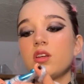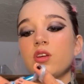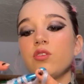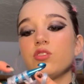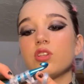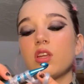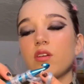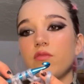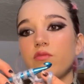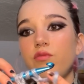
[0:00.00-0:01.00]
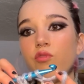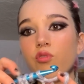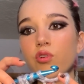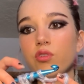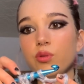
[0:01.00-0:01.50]
Now you should have
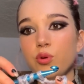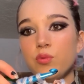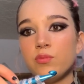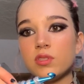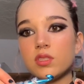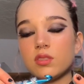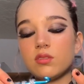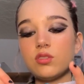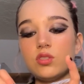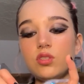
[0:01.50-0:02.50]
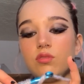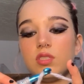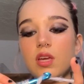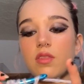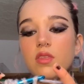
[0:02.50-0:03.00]
4 loops. So you
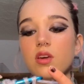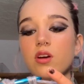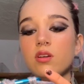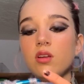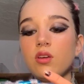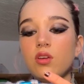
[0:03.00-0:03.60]
take the yarn,